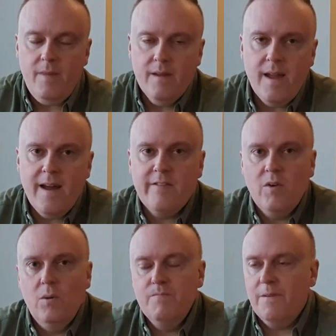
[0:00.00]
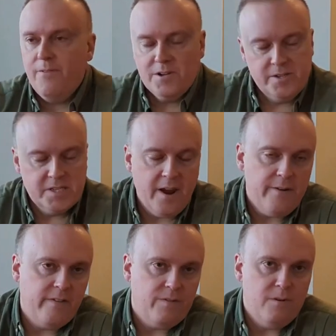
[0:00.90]
Yeah, so the freshness
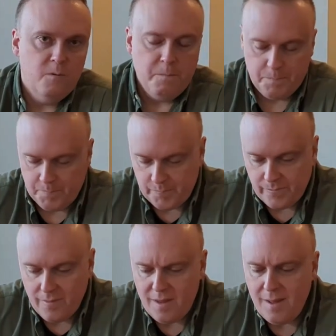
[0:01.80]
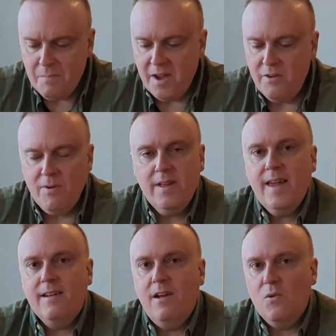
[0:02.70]
carries through, but you really
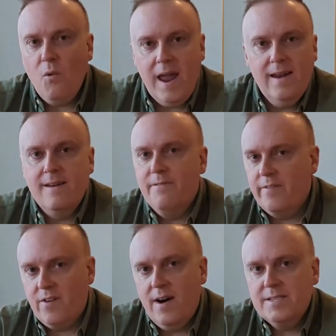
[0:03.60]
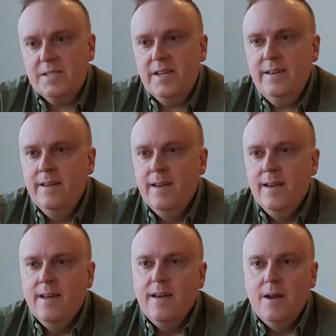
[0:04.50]
get a lot of weight and viscosity.
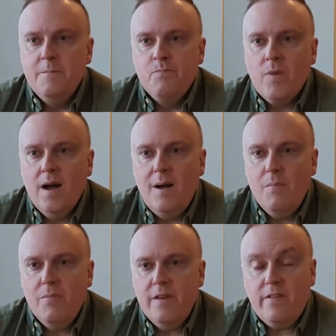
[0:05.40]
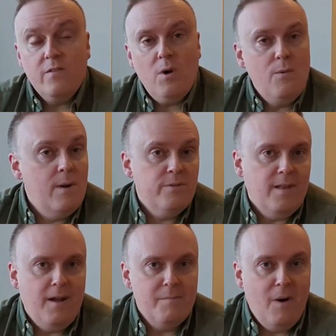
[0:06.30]
This is a white wine with a
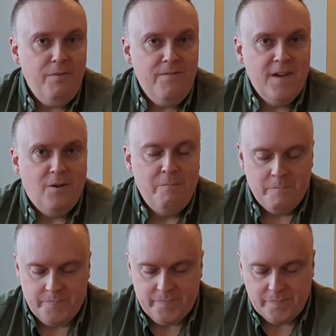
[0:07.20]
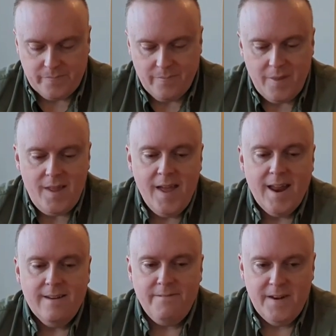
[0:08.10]
lot of mouthfeel,
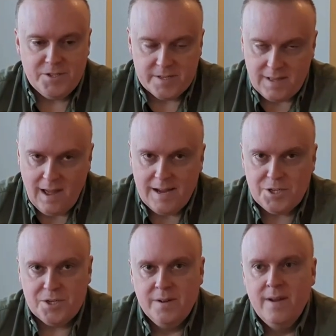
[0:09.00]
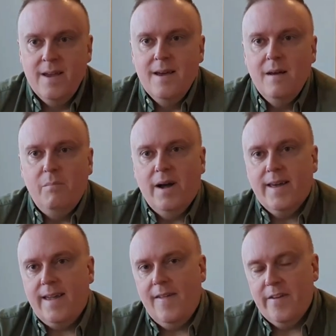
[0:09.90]
and it finishes lush,
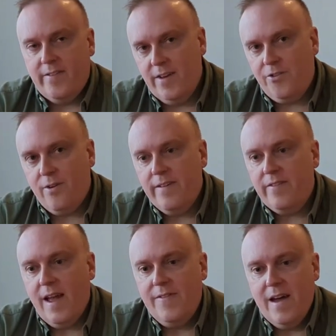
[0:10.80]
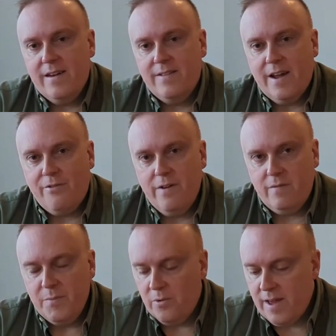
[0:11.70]
but again, the citrus and that
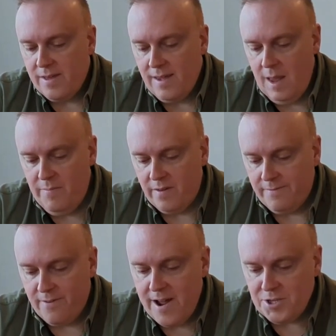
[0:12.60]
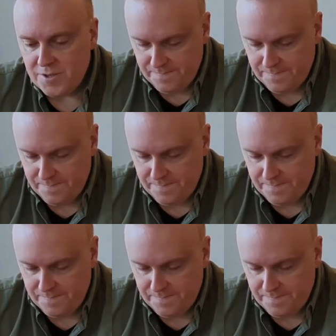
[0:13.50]
crisp note I think keeps it fresh,